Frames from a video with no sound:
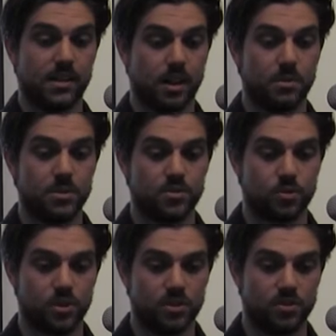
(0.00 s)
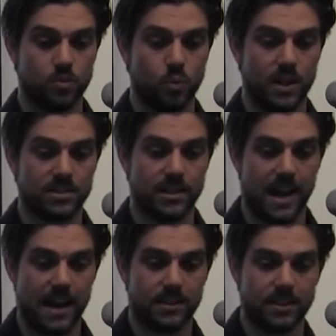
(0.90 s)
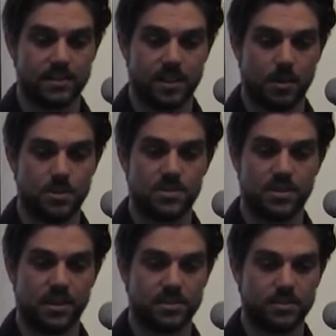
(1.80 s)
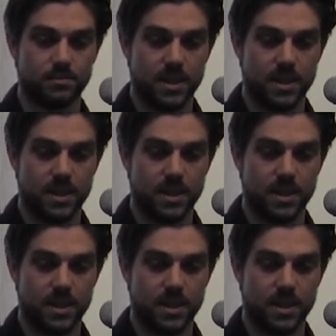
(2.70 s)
carbon source to ones that act as carbon sinks,